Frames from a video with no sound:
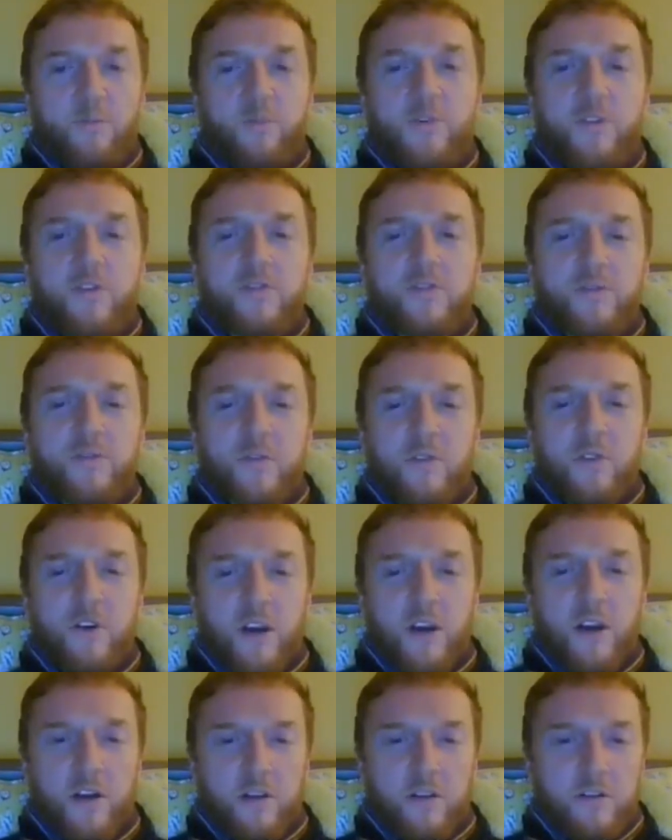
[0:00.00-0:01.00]
Beautiful
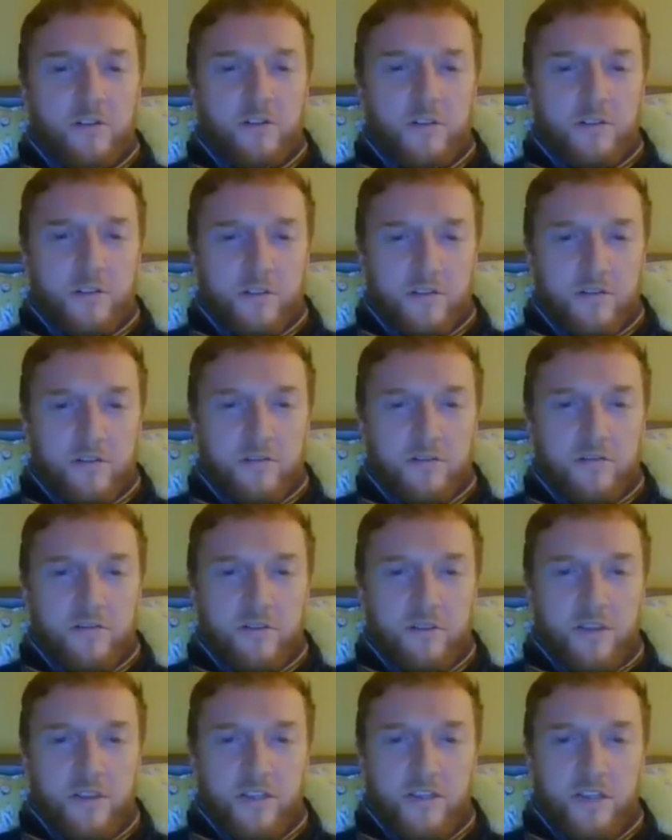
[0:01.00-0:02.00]
girls,
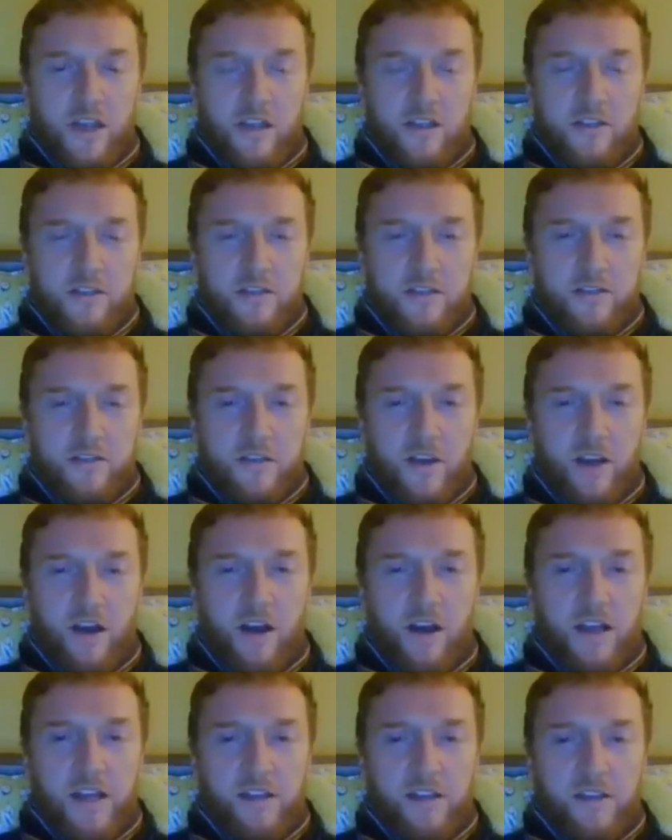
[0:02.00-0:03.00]
he says,
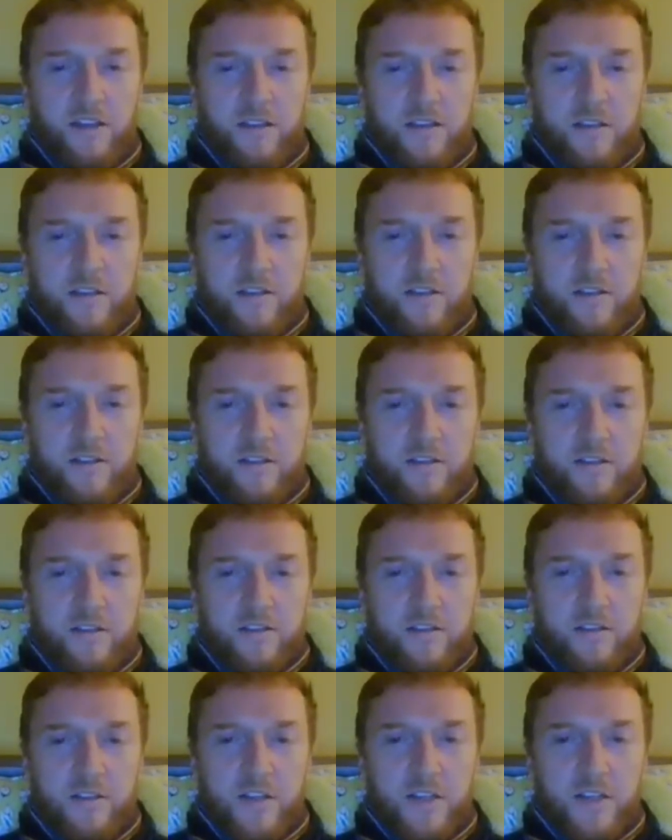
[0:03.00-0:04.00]
eyeing the
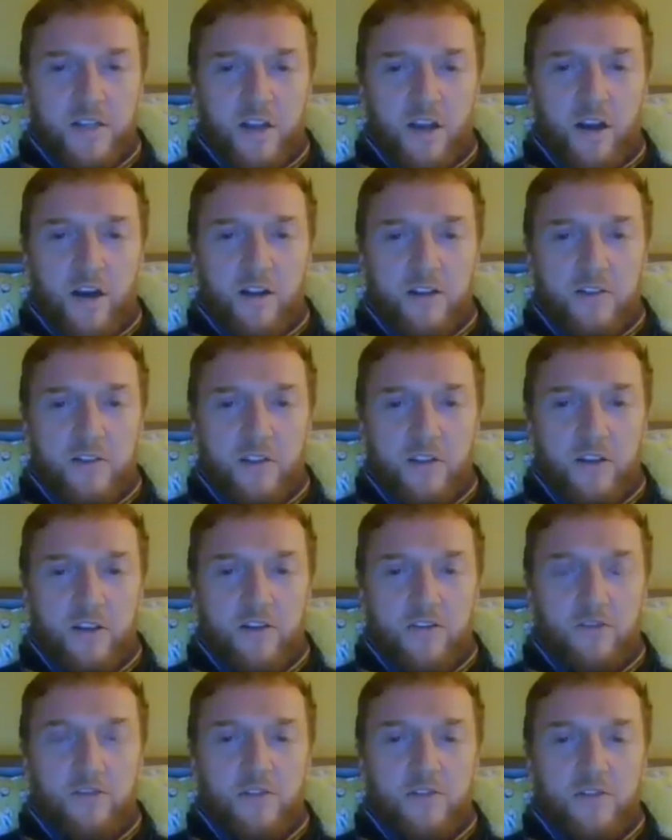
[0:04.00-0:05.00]
distance, dark
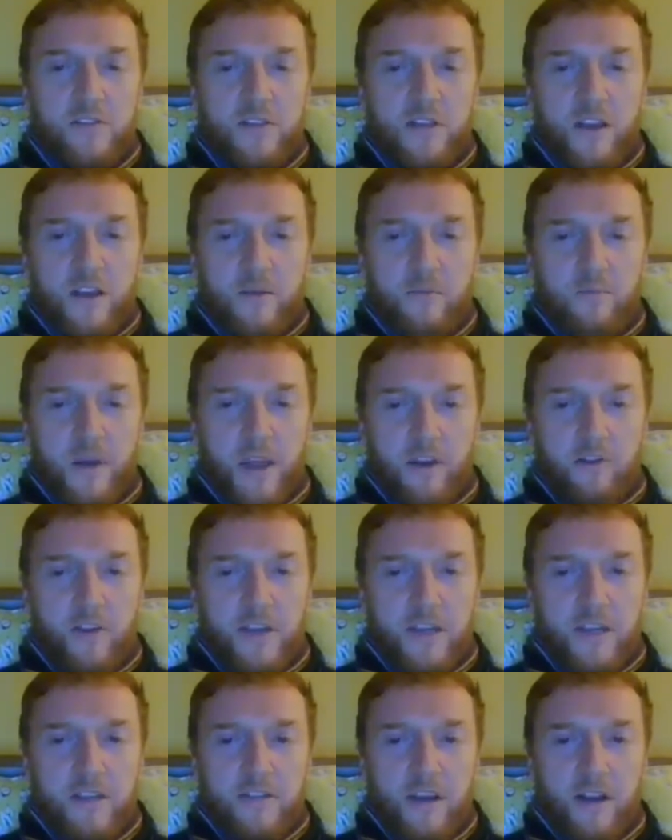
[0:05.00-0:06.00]
circles
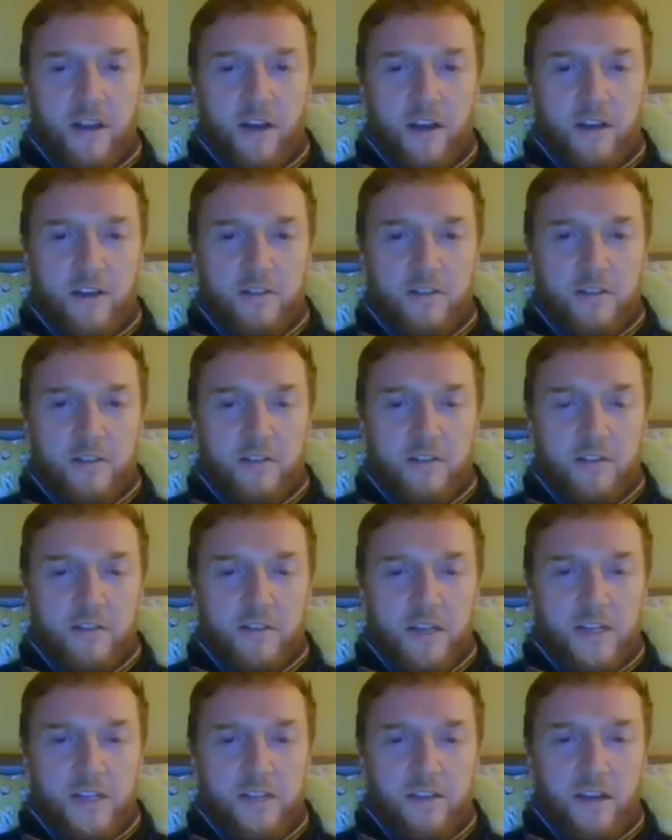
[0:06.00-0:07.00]
baring his eyes.
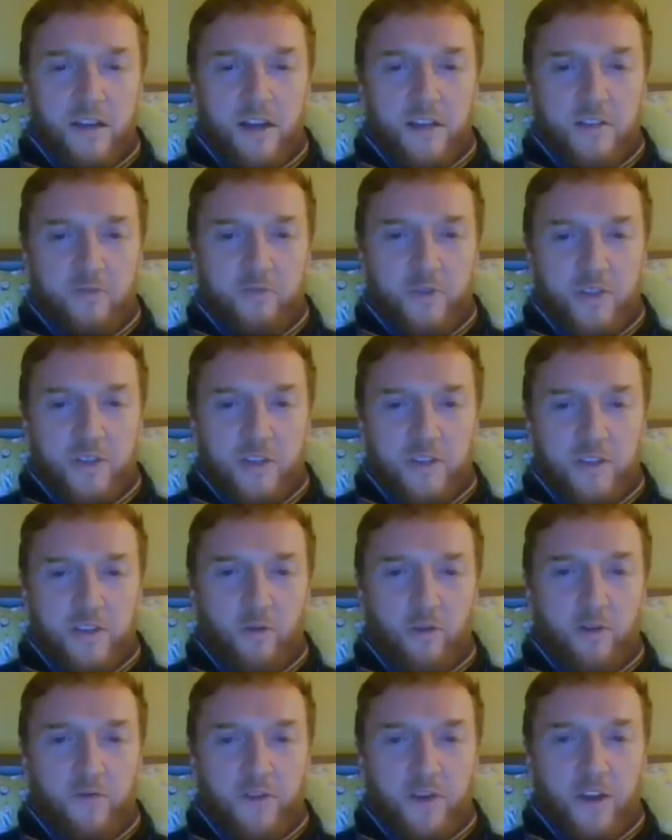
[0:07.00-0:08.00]
His eyes, which he
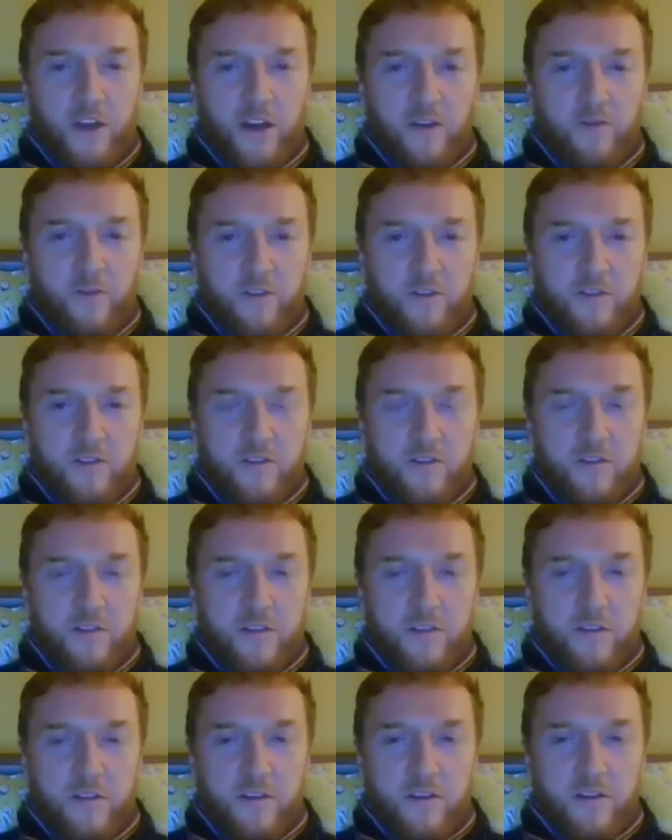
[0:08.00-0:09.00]
so often covers.
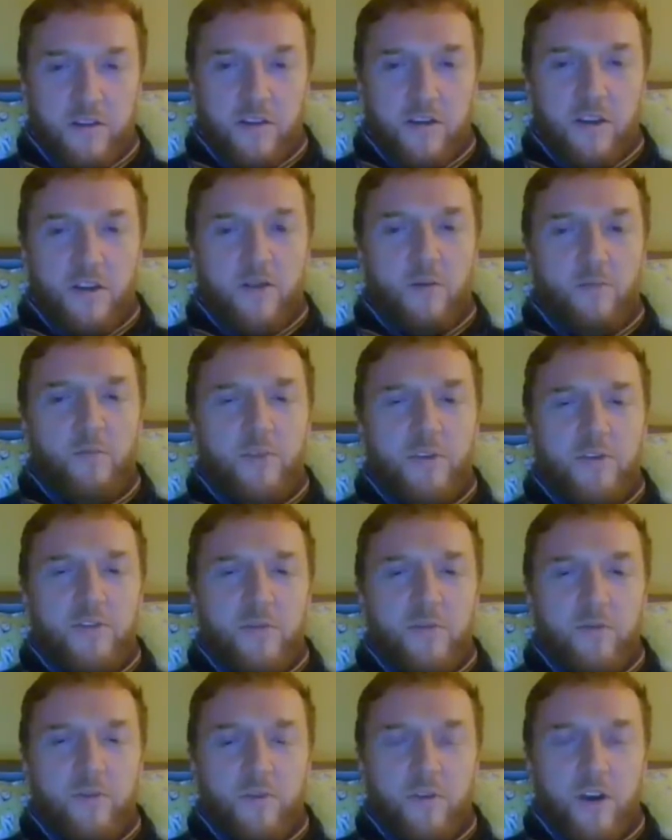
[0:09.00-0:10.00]

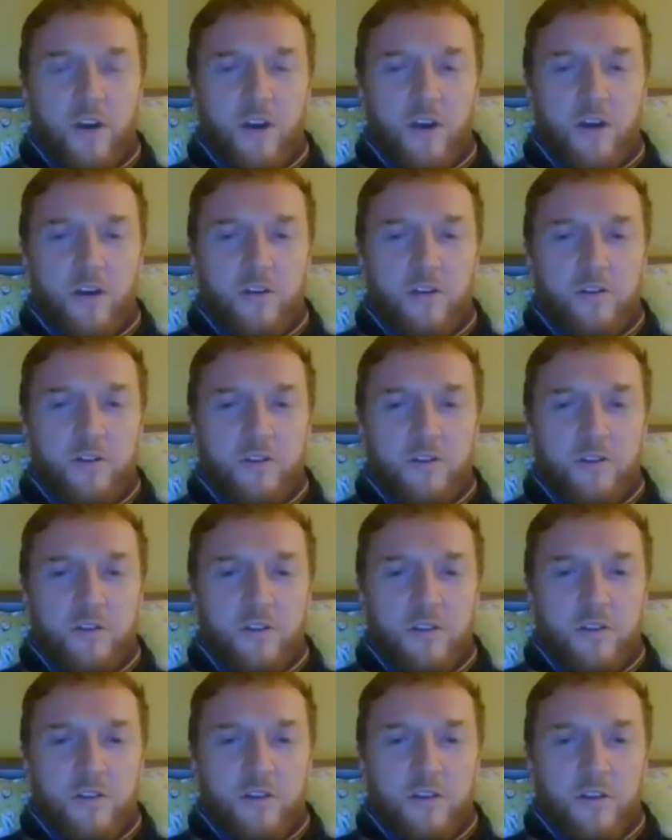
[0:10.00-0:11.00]
Beautiful girls,
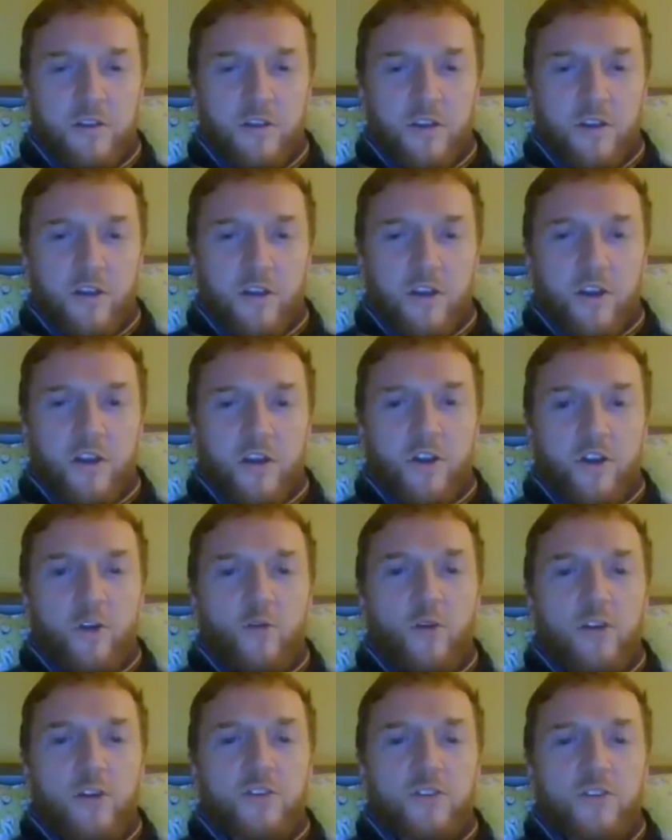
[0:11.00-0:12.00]

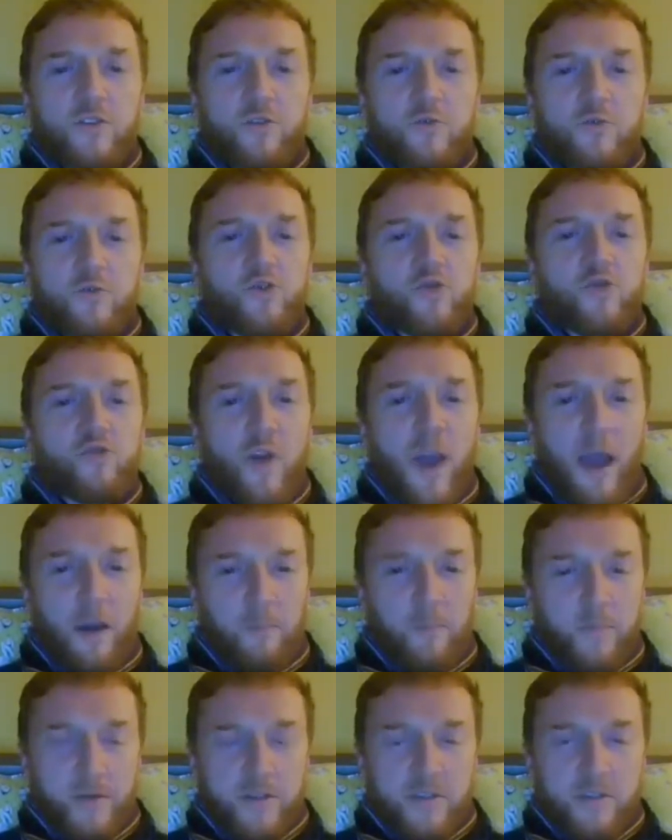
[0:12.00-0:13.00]
who are soon
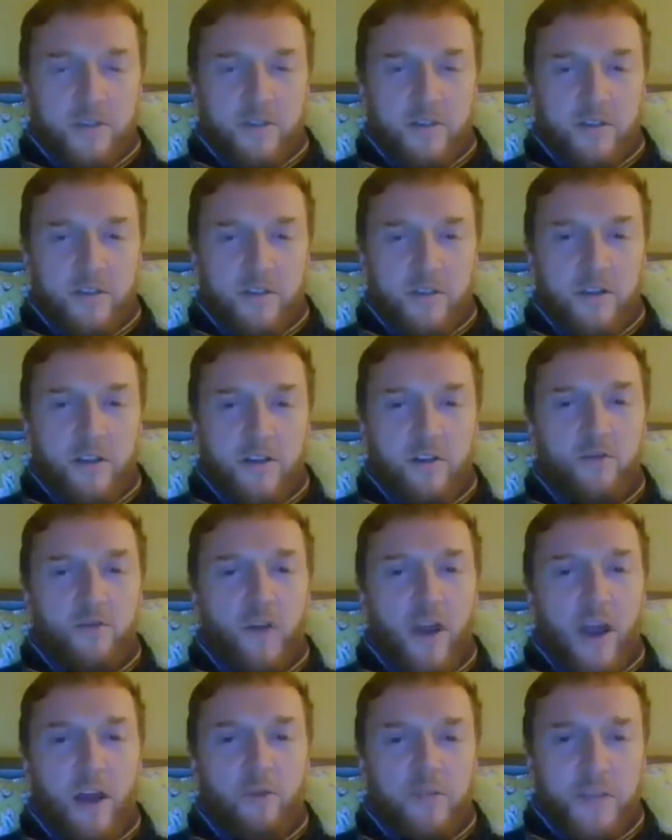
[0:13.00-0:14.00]
trapped and
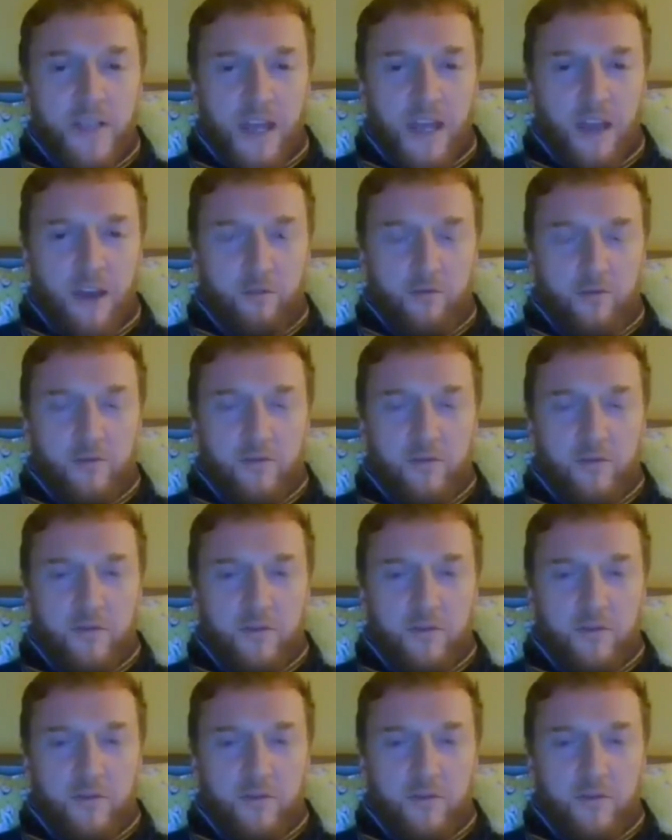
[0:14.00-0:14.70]
ground down.